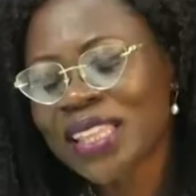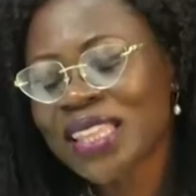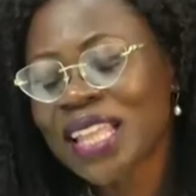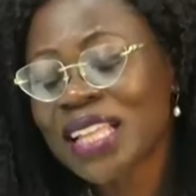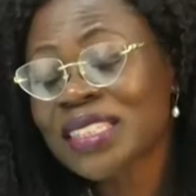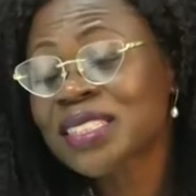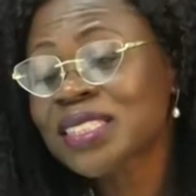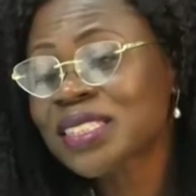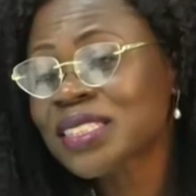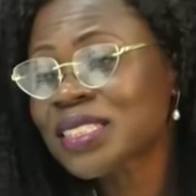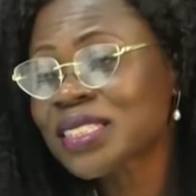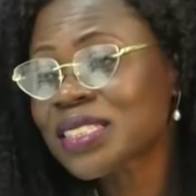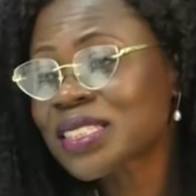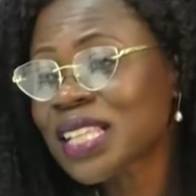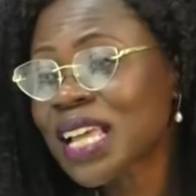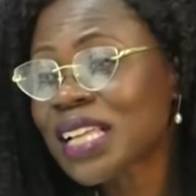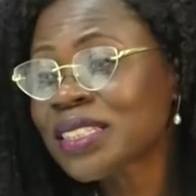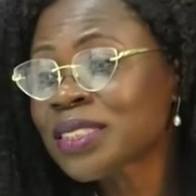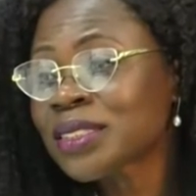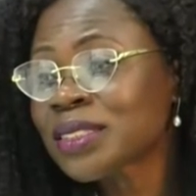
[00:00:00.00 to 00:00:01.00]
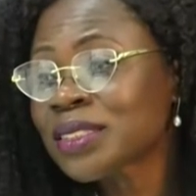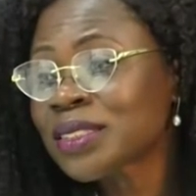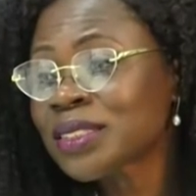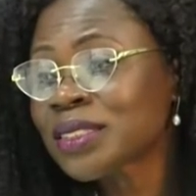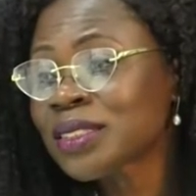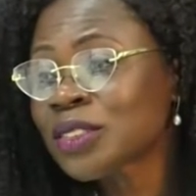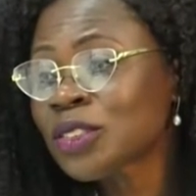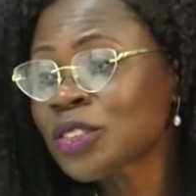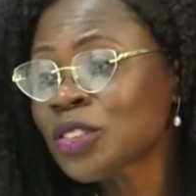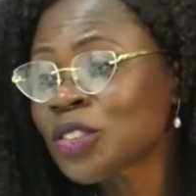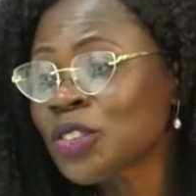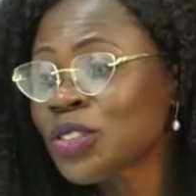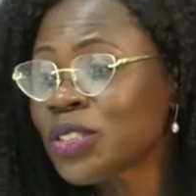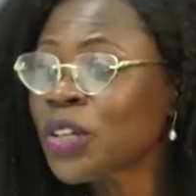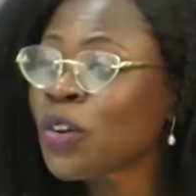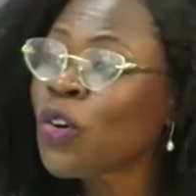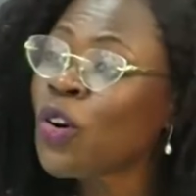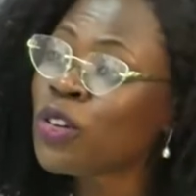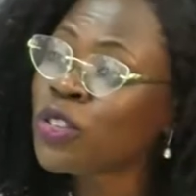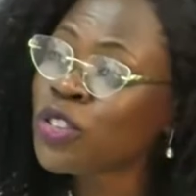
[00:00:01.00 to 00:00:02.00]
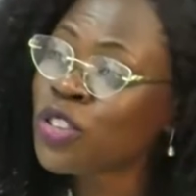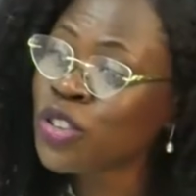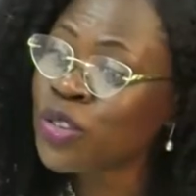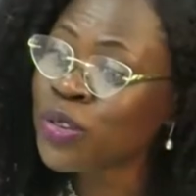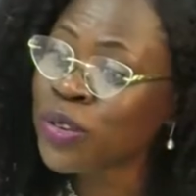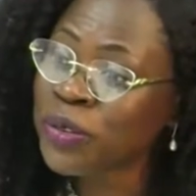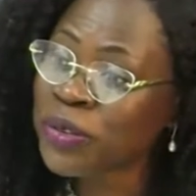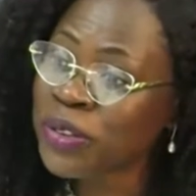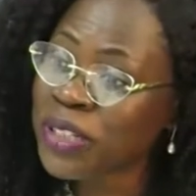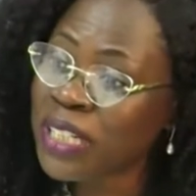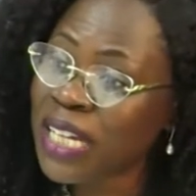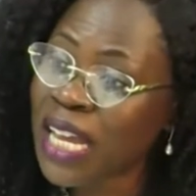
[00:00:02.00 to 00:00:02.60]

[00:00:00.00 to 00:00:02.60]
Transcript: That's, that, to the contrary,